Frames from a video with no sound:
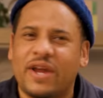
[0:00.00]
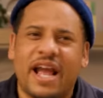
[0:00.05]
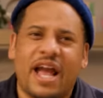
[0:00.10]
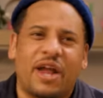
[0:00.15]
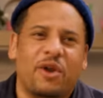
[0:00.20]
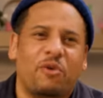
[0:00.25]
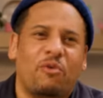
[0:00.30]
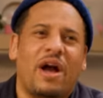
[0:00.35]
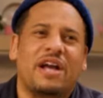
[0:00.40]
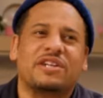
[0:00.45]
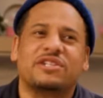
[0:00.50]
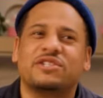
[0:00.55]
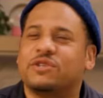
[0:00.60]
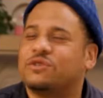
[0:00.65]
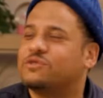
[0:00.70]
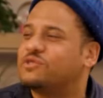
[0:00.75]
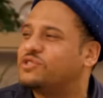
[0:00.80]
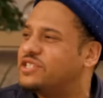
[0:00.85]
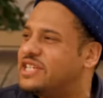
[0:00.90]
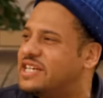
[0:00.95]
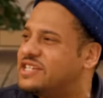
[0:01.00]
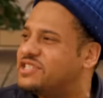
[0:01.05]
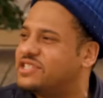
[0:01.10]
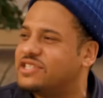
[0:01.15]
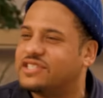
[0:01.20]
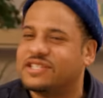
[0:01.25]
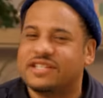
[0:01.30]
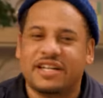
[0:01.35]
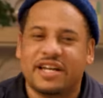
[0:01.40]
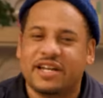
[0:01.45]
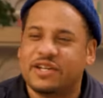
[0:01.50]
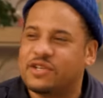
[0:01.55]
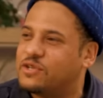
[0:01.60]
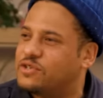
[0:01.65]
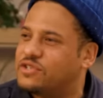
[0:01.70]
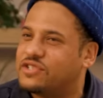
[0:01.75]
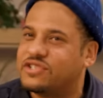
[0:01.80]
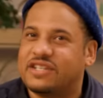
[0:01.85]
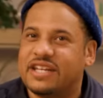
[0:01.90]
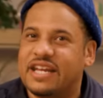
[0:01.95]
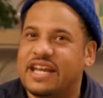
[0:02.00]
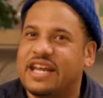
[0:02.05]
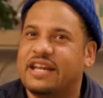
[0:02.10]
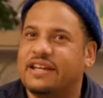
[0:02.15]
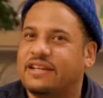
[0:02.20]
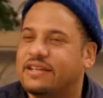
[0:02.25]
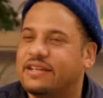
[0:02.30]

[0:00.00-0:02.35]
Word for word: You ain't got to wash edible. no dishes and nothing. You just eat.